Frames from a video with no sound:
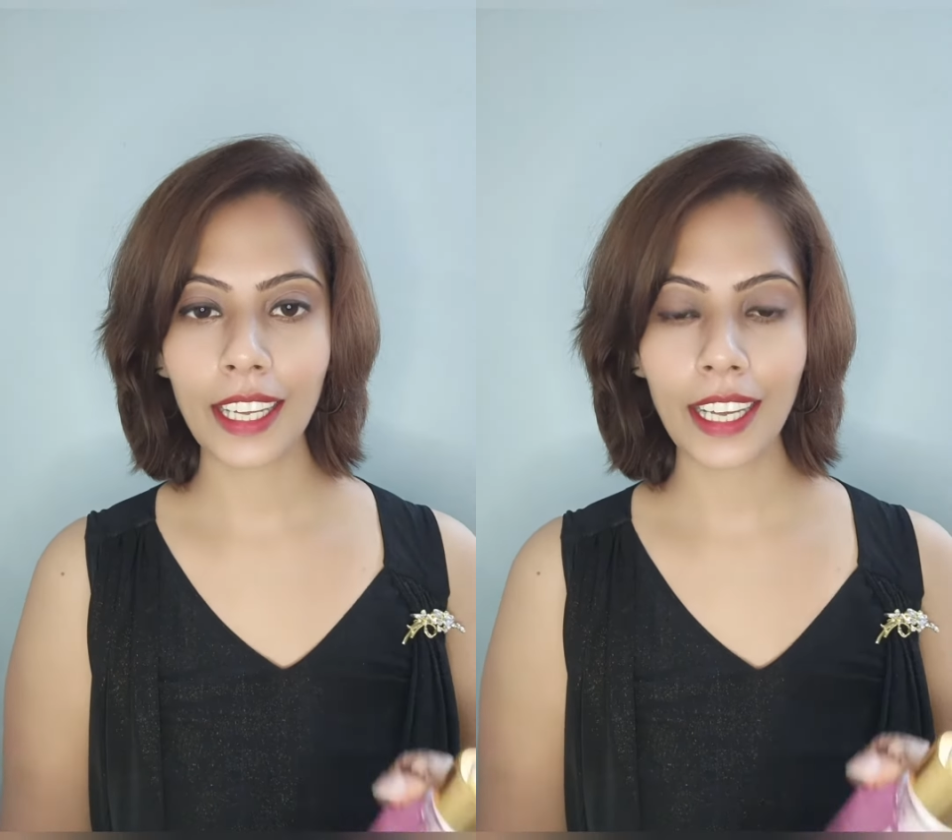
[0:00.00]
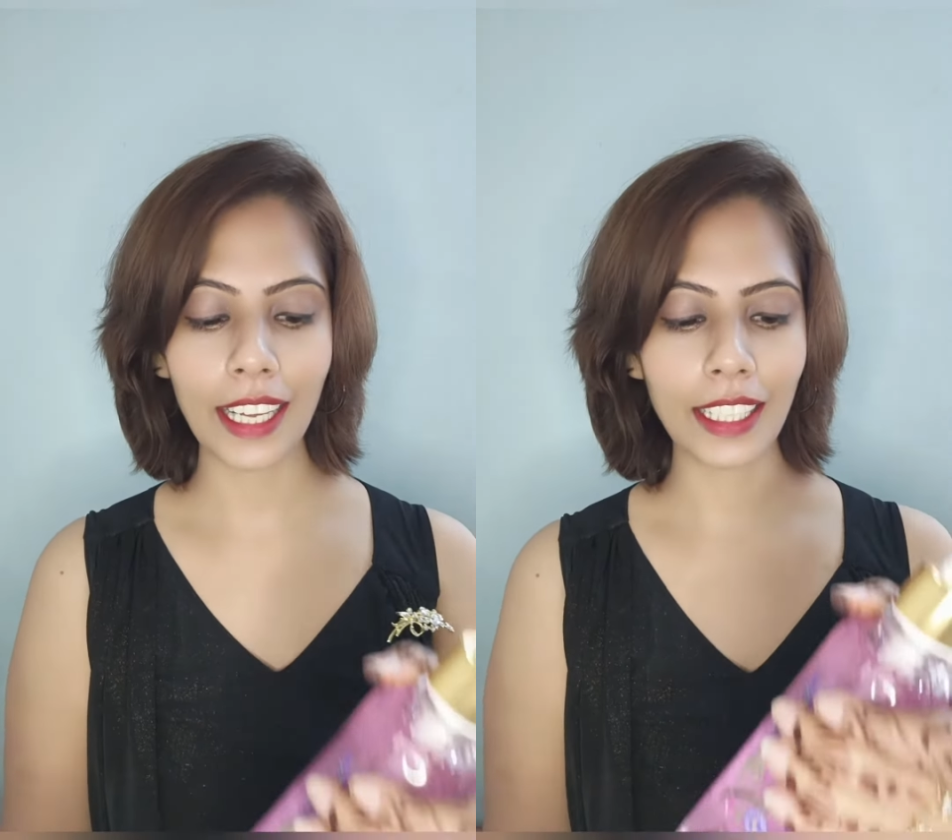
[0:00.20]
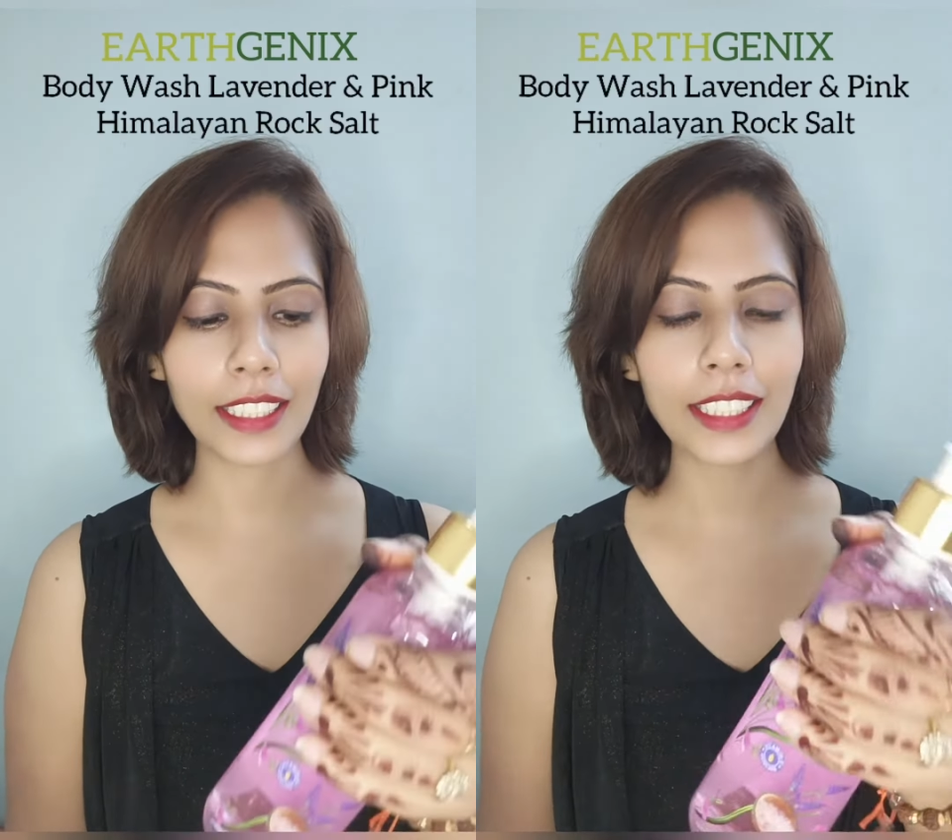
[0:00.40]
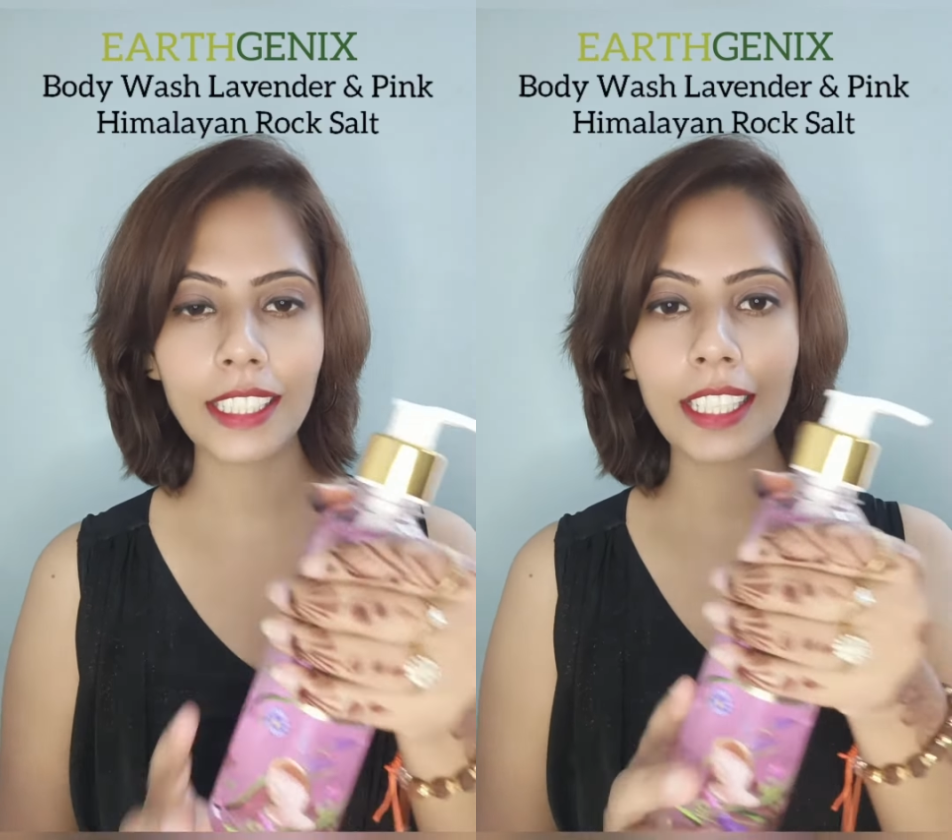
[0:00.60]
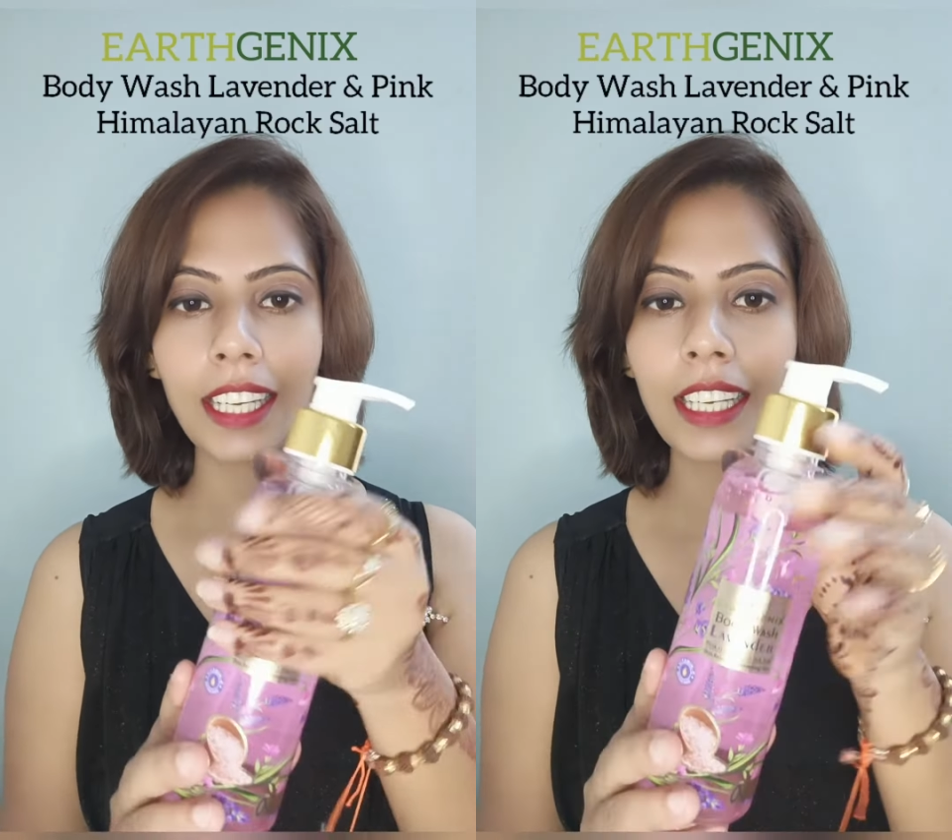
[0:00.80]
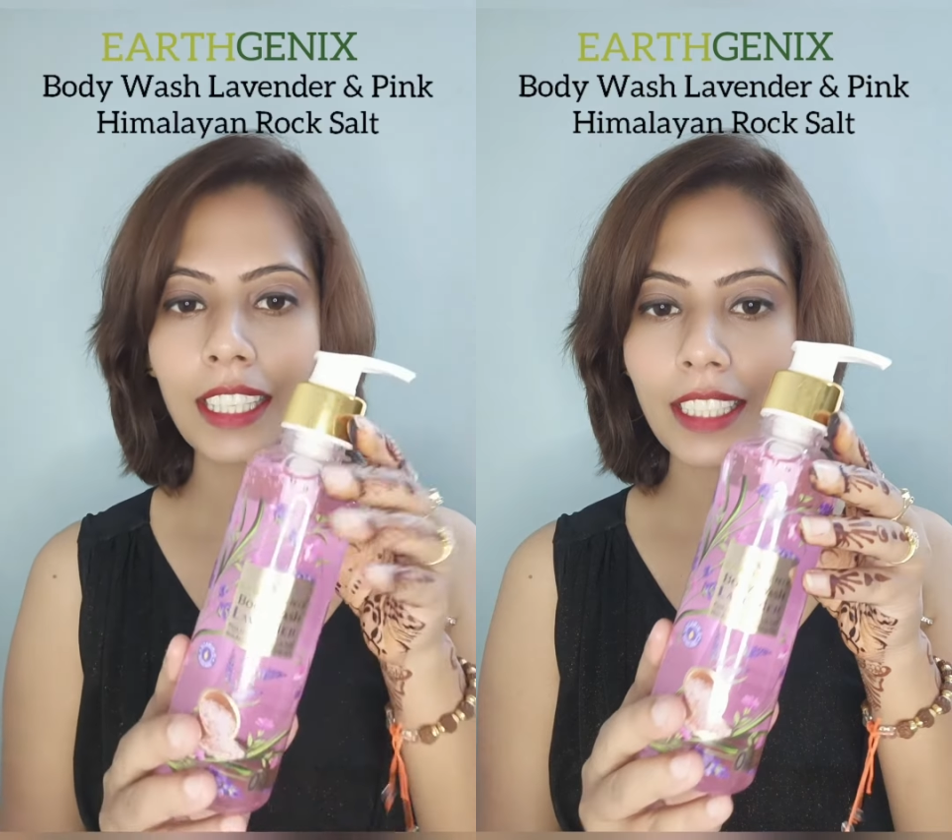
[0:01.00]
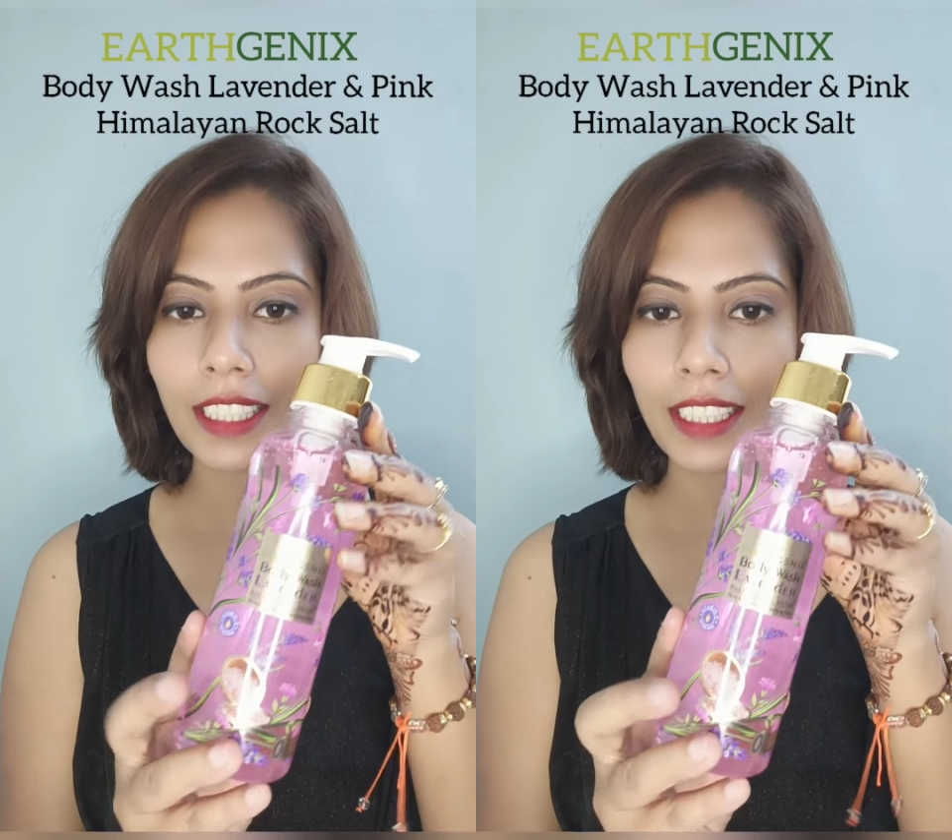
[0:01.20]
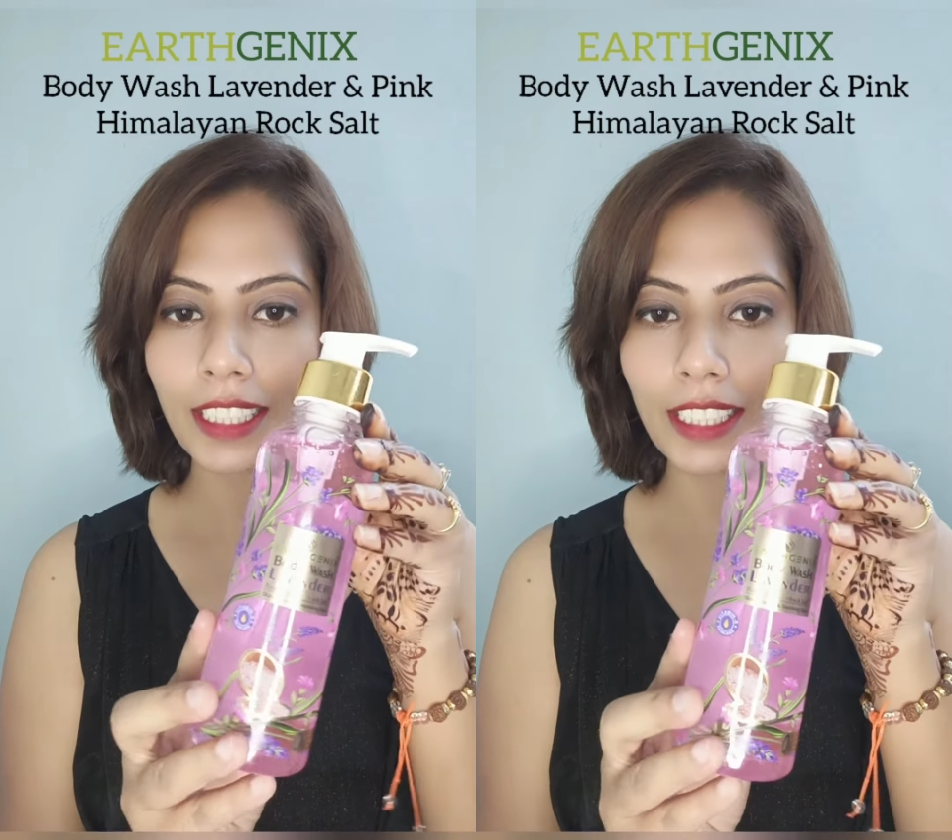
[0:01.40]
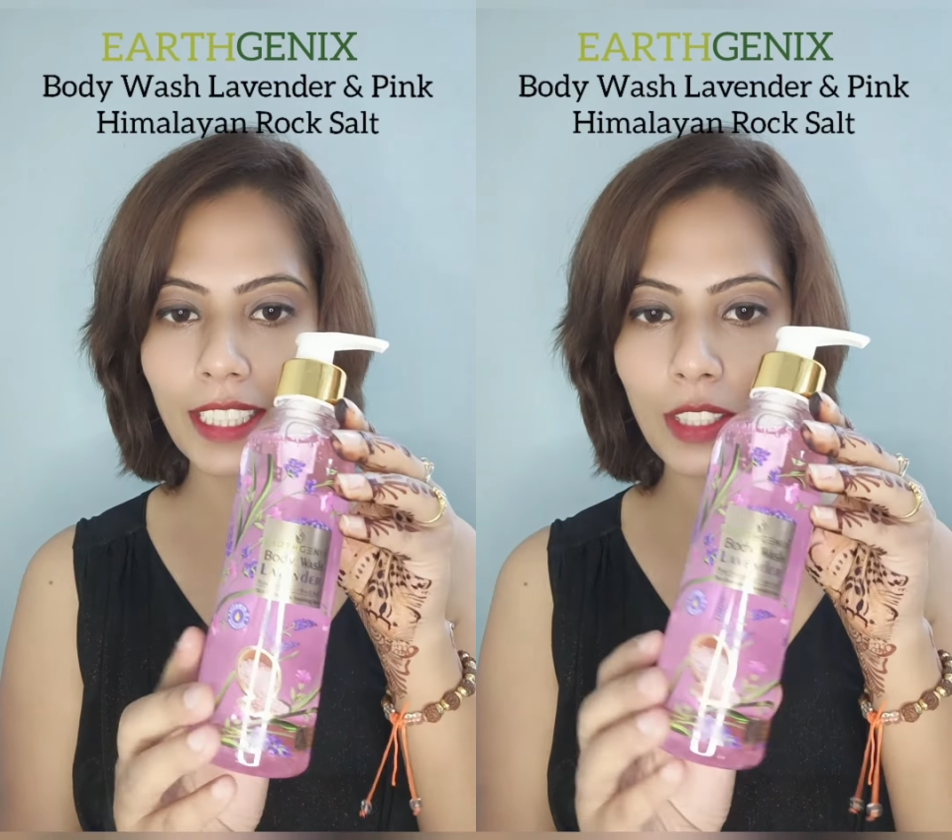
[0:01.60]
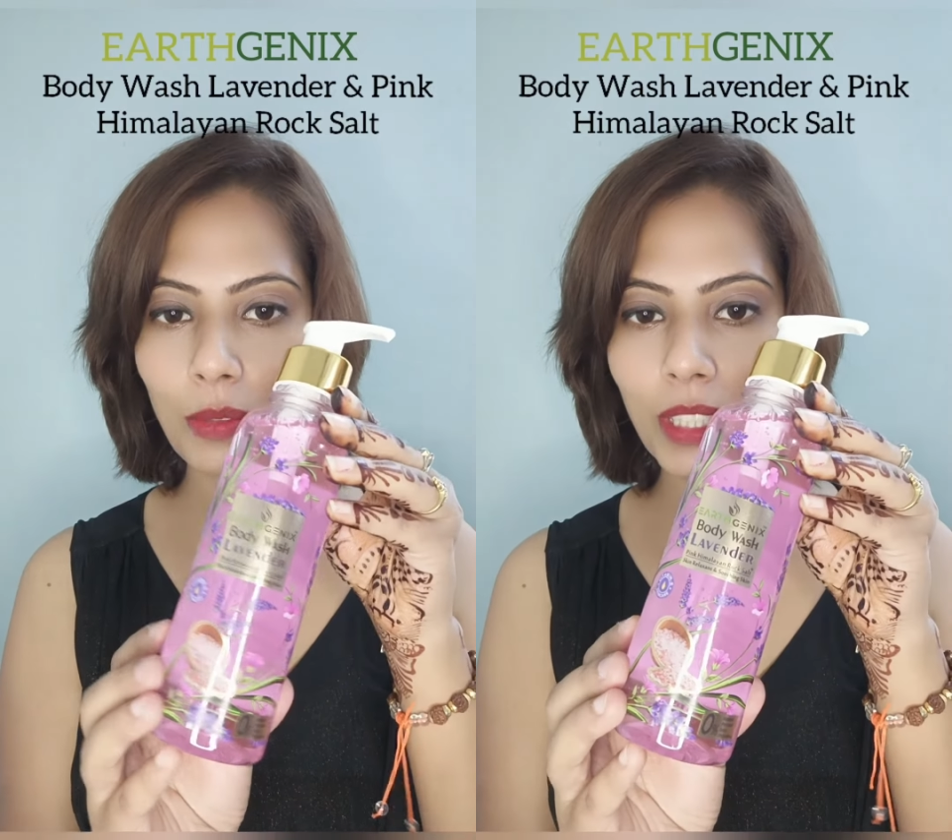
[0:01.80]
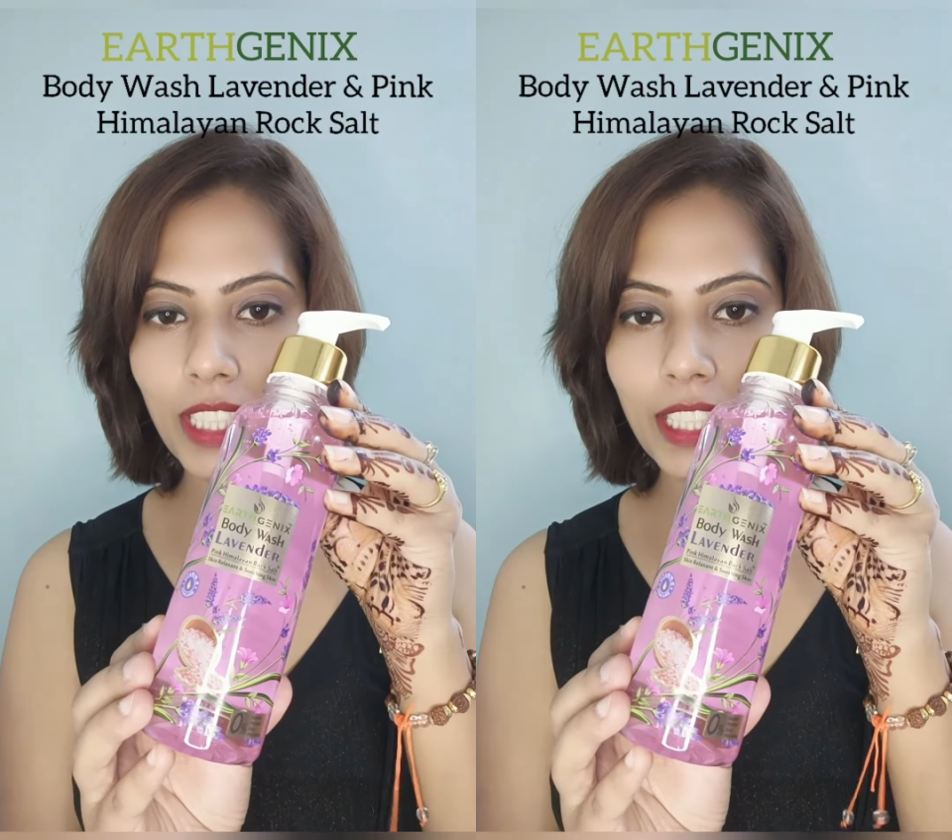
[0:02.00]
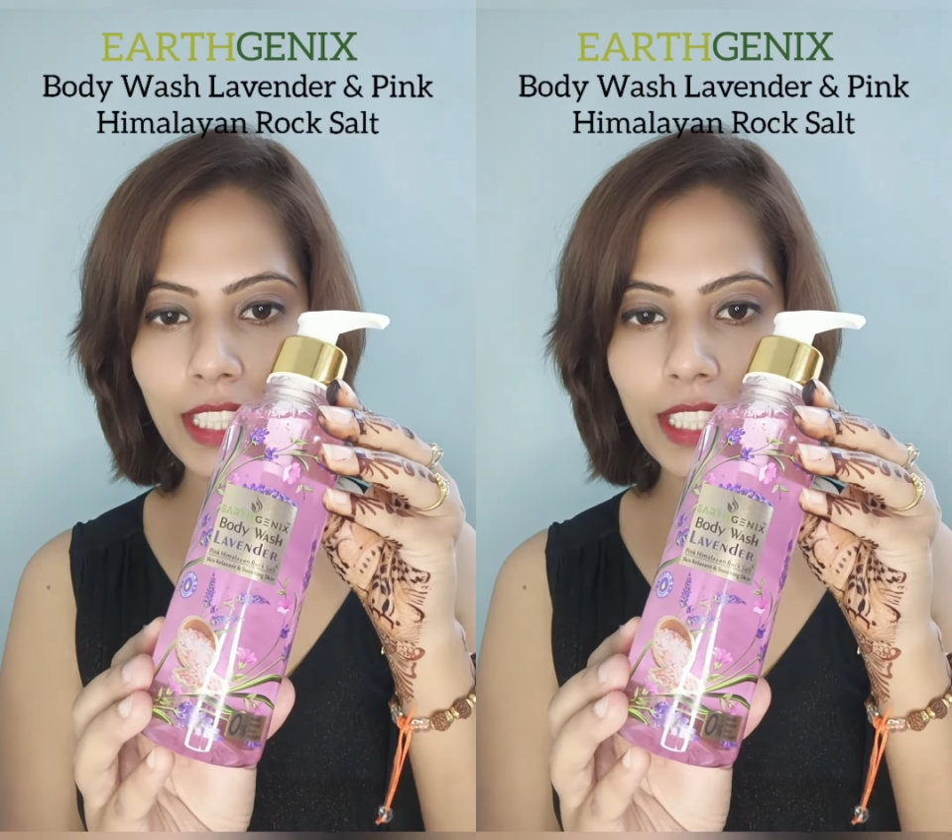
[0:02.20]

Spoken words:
And this one is